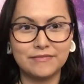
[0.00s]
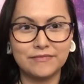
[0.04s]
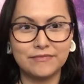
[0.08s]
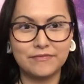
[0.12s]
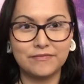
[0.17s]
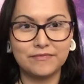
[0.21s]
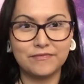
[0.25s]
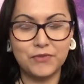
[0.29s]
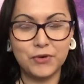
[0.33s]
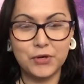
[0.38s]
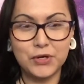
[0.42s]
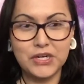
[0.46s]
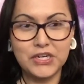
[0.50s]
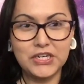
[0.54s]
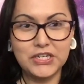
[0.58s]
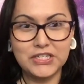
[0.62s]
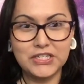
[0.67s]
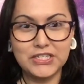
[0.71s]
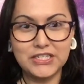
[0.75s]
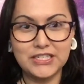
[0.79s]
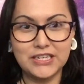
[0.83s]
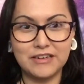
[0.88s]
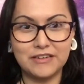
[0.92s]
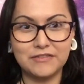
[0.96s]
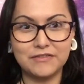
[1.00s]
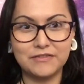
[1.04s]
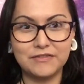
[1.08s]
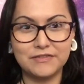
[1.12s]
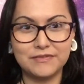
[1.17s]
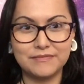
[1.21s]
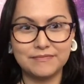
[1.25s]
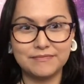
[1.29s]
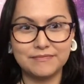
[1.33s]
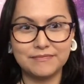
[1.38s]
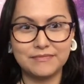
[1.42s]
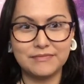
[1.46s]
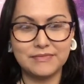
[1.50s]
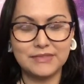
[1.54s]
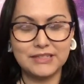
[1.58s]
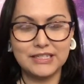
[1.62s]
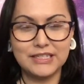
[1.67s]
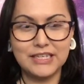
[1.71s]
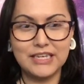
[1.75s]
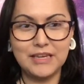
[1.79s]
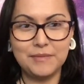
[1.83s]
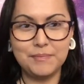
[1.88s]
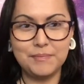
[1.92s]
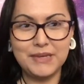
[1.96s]
for yourself,
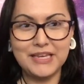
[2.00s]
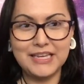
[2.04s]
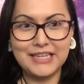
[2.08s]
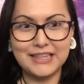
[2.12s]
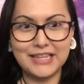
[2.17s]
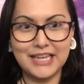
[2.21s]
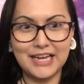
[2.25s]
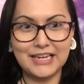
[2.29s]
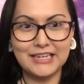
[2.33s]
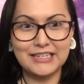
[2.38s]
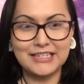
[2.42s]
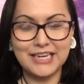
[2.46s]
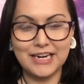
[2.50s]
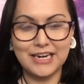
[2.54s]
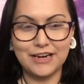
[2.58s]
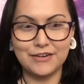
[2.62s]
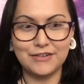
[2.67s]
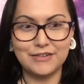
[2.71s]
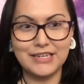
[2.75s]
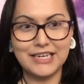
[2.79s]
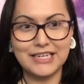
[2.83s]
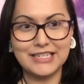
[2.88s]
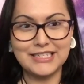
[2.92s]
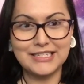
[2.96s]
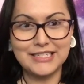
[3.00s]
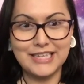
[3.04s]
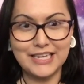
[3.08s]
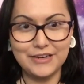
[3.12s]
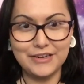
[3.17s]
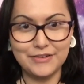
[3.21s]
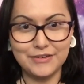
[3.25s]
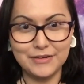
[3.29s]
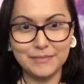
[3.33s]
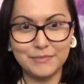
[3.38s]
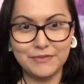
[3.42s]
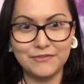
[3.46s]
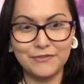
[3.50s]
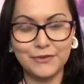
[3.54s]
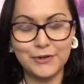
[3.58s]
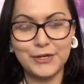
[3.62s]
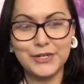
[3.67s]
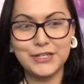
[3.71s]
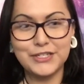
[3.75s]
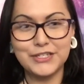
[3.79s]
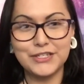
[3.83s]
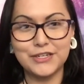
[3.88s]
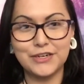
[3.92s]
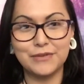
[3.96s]
keeping that tarot deck sacred before you
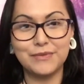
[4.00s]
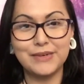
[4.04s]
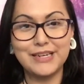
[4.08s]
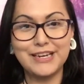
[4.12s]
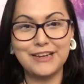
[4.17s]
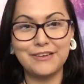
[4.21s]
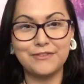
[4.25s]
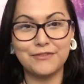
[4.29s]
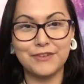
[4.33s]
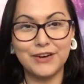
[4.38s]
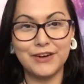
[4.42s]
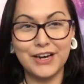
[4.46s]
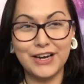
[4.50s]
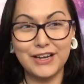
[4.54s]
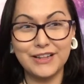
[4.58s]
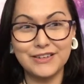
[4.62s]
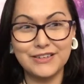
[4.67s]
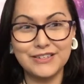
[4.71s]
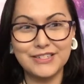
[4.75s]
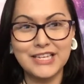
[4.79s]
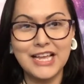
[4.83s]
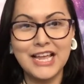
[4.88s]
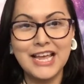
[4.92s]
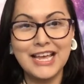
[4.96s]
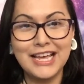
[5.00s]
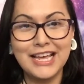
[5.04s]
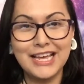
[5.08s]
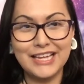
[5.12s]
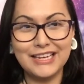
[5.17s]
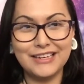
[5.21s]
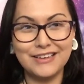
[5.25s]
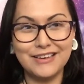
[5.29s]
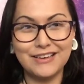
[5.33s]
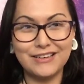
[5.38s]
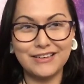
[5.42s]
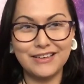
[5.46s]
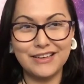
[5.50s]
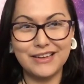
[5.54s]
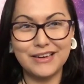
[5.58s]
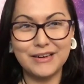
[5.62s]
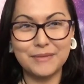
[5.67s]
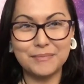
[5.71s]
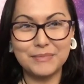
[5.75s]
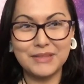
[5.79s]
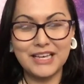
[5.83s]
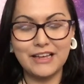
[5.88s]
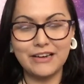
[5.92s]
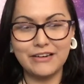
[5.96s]
start reading for others and gunking up
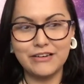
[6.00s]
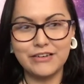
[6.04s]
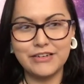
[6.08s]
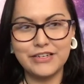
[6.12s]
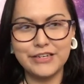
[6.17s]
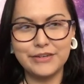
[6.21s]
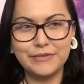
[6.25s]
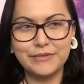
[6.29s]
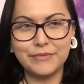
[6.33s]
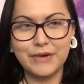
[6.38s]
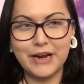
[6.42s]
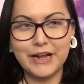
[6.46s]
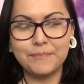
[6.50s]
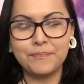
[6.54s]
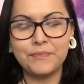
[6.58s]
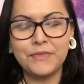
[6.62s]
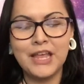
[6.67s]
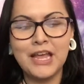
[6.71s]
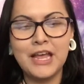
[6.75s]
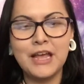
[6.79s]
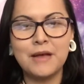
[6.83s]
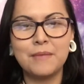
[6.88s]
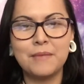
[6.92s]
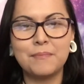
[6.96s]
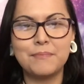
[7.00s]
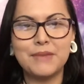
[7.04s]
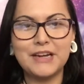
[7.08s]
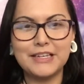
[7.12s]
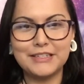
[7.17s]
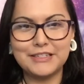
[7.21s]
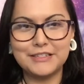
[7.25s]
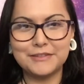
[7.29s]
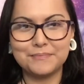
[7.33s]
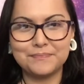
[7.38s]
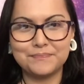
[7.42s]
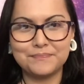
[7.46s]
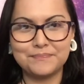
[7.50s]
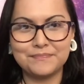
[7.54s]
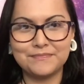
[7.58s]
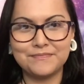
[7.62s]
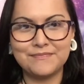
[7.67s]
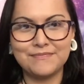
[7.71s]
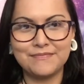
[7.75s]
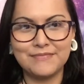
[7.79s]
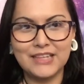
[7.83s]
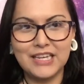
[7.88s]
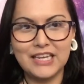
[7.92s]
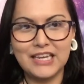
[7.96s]
the energy, right? But
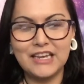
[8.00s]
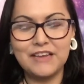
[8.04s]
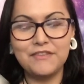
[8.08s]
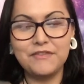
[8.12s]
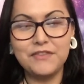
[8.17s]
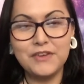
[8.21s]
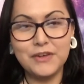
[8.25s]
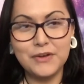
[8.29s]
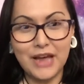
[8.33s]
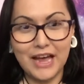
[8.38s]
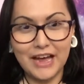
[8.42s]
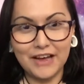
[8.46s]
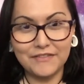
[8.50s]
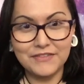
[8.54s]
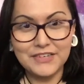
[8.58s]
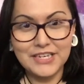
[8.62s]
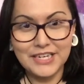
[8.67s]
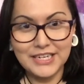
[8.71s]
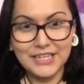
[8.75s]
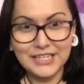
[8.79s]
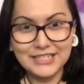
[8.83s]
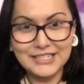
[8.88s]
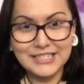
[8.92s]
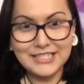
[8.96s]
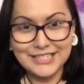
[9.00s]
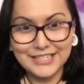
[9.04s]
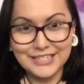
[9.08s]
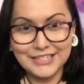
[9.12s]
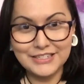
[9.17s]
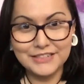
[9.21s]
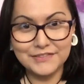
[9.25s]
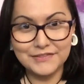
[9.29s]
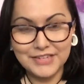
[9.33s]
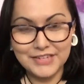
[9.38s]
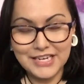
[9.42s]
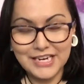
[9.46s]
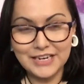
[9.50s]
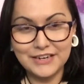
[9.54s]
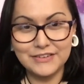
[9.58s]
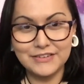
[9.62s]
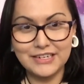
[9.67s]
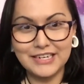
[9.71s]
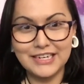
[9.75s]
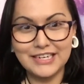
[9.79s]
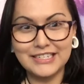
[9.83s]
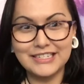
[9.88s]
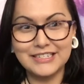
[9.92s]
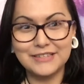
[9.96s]
if you have tons and tons of tarot
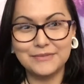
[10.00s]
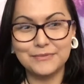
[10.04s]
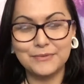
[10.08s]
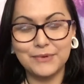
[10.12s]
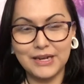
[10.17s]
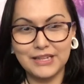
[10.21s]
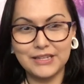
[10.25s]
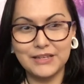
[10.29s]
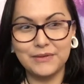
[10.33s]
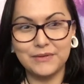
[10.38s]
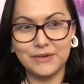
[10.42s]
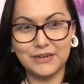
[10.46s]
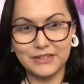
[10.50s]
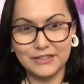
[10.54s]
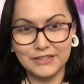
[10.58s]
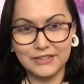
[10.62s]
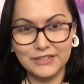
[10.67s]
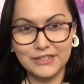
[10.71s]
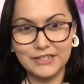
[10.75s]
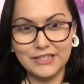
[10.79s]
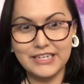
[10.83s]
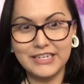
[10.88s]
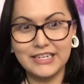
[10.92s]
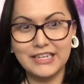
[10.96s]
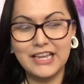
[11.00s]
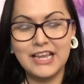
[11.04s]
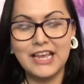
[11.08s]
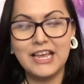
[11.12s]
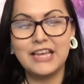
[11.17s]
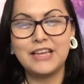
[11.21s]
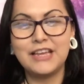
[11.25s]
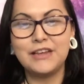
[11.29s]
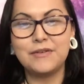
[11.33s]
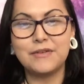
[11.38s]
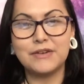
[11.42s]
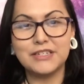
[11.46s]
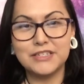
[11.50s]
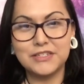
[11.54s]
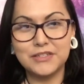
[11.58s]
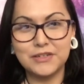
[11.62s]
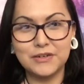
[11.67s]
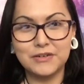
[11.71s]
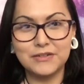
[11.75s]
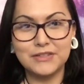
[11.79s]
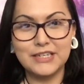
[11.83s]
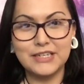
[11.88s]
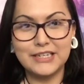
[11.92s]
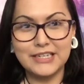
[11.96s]
decks while you are learning, you are so
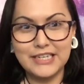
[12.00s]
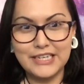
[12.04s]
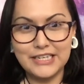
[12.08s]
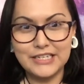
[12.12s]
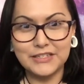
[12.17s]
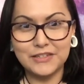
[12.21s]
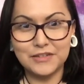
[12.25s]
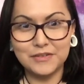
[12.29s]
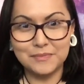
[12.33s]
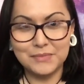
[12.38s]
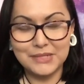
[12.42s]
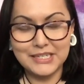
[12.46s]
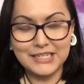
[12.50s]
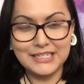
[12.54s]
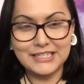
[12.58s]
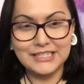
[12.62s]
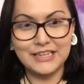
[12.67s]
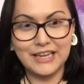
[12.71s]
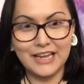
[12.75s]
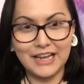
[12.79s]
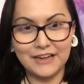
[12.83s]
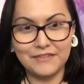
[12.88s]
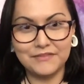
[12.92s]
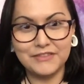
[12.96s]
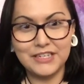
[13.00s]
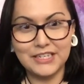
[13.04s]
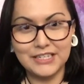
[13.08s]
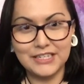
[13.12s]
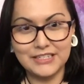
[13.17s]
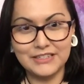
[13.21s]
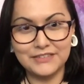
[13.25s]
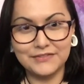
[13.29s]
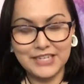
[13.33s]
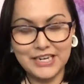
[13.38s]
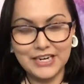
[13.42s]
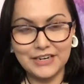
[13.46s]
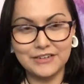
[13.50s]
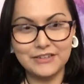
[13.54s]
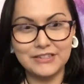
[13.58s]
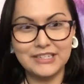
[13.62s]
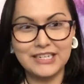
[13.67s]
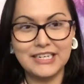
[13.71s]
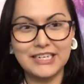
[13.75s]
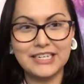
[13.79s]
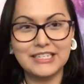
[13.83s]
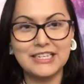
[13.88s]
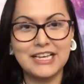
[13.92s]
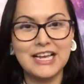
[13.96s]
lucky, so blessed to have tons of tarot
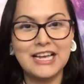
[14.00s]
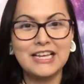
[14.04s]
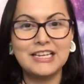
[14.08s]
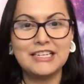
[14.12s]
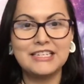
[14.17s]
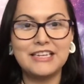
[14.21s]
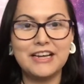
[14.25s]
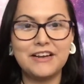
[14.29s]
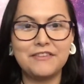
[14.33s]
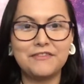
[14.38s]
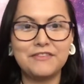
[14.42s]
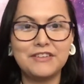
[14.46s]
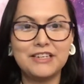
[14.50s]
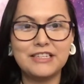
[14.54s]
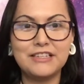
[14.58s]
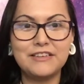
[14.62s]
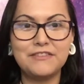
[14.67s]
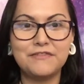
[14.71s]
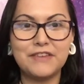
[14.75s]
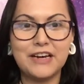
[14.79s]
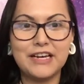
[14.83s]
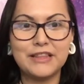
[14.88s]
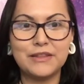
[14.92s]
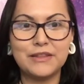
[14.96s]
decks. Definitely find the